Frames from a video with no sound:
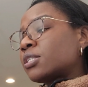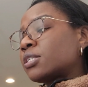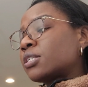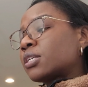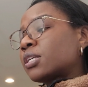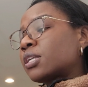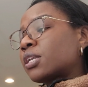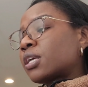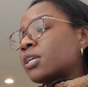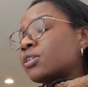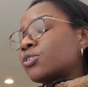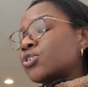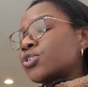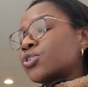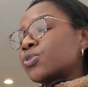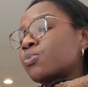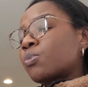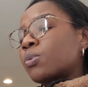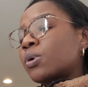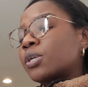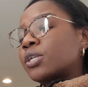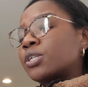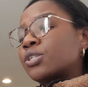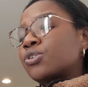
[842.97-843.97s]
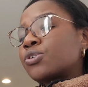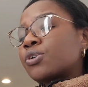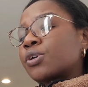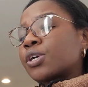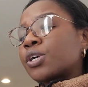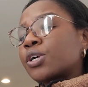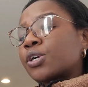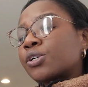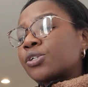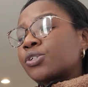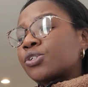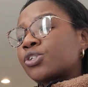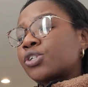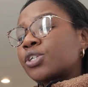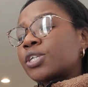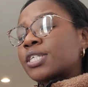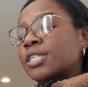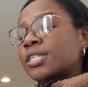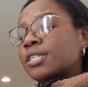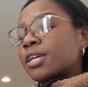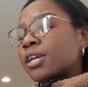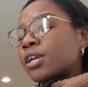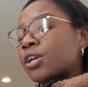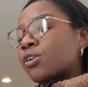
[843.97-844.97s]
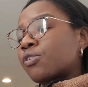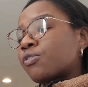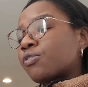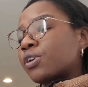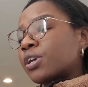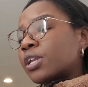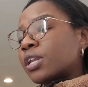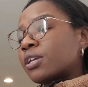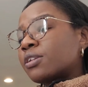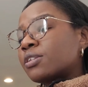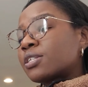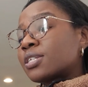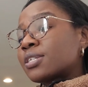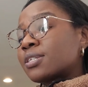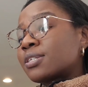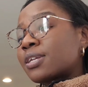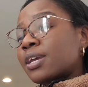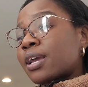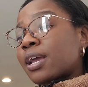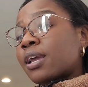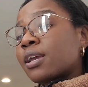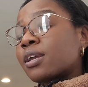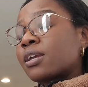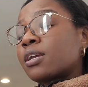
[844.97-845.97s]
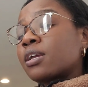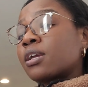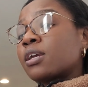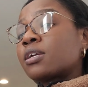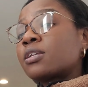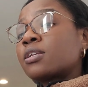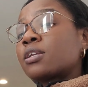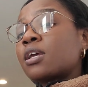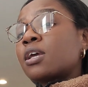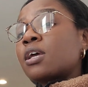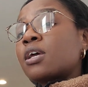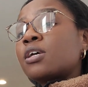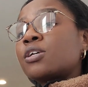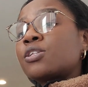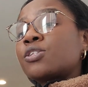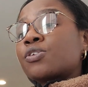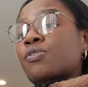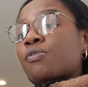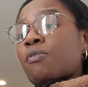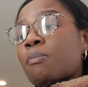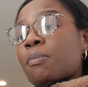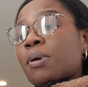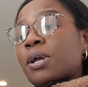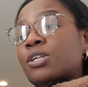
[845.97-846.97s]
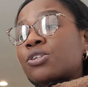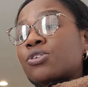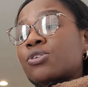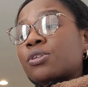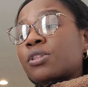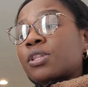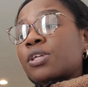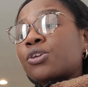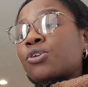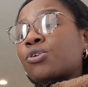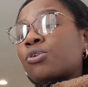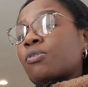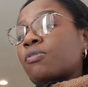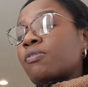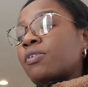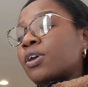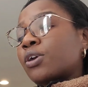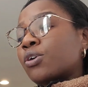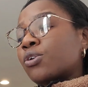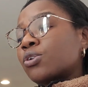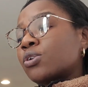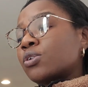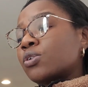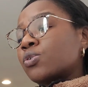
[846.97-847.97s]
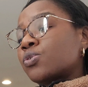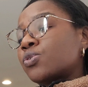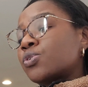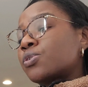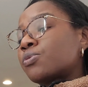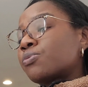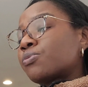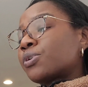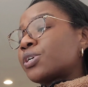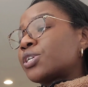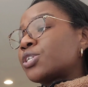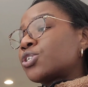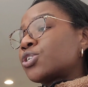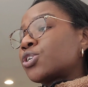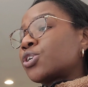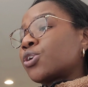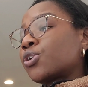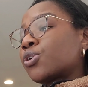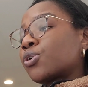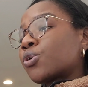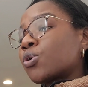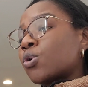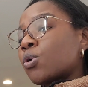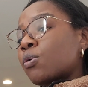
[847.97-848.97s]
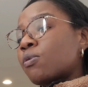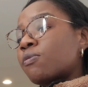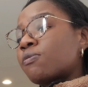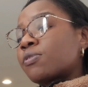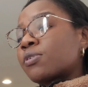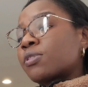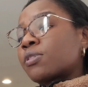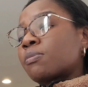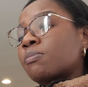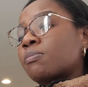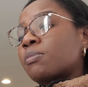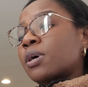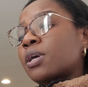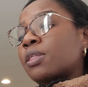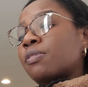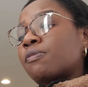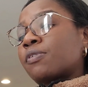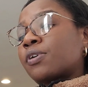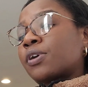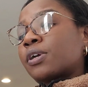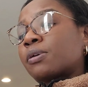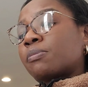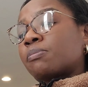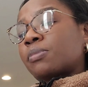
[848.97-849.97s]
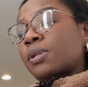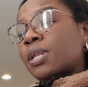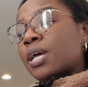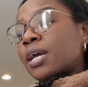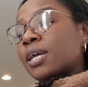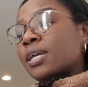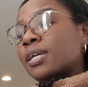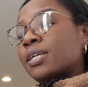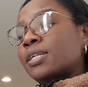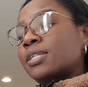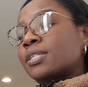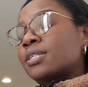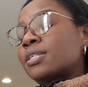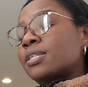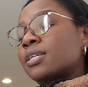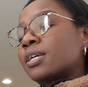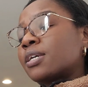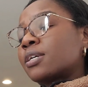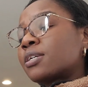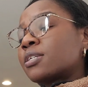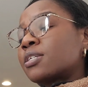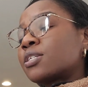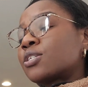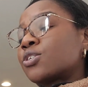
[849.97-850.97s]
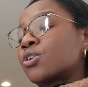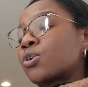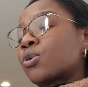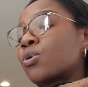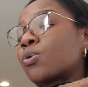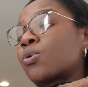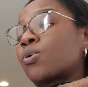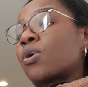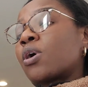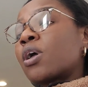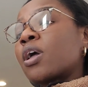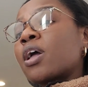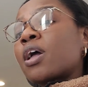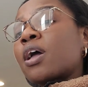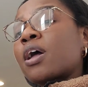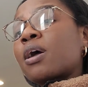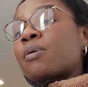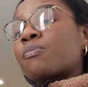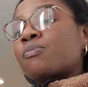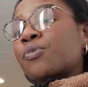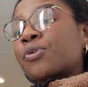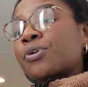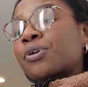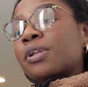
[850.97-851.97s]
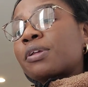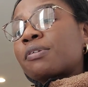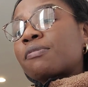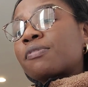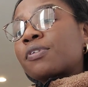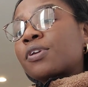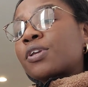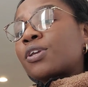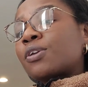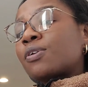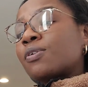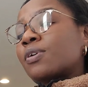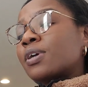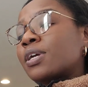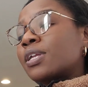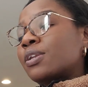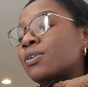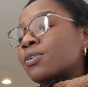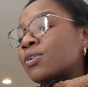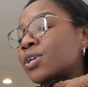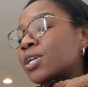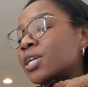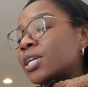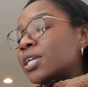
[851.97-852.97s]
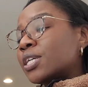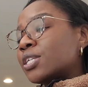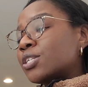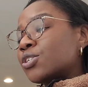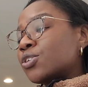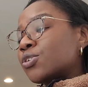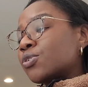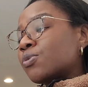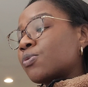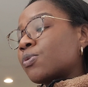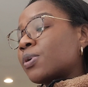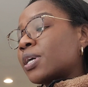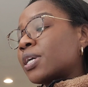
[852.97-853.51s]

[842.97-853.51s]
I'm truly enjoying the work-life balance. I can do my job and come downstairs and say hi to my family, or cook a quick lunch for them.